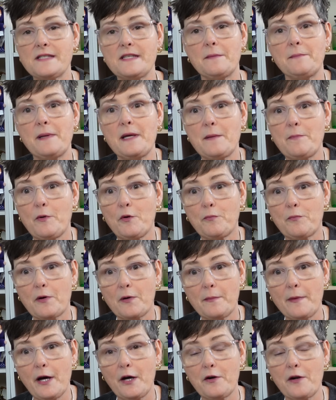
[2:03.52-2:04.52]
that people
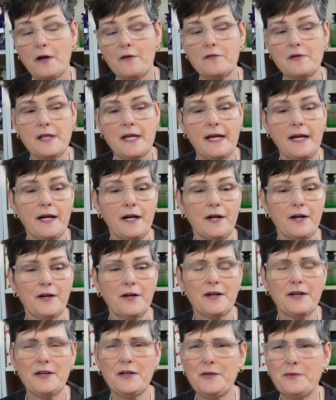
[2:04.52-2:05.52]
promote over
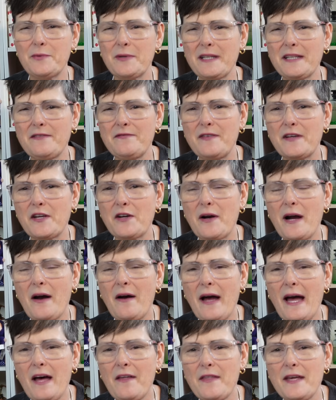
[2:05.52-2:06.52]
there. Couldn't really figure
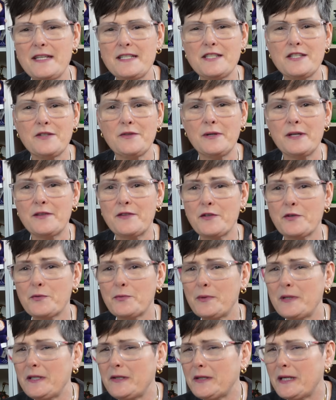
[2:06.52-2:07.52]
out how they do it. They're
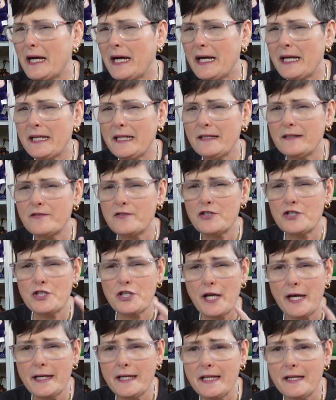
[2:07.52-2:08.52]
real kind of
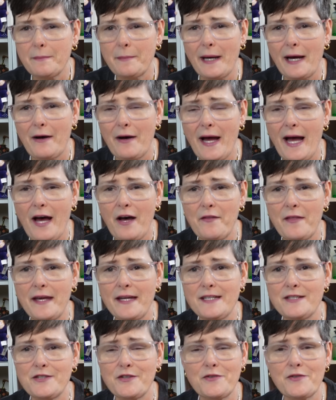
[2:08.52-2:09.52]
shady about how
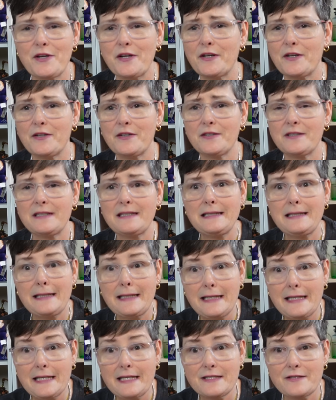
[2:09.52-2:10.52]
they do their
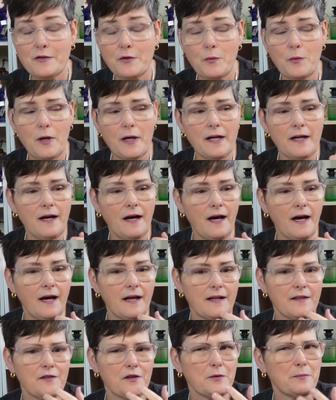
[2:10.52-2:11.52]
links or
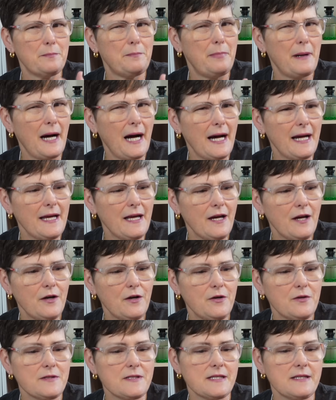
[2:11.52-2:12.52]
whatnot in their
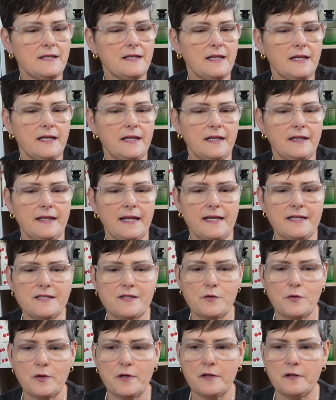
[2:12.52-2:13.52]
bios, and then they
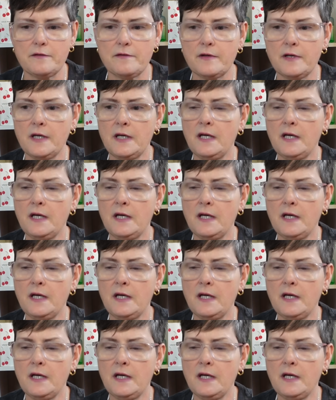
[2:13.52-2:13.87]
sort of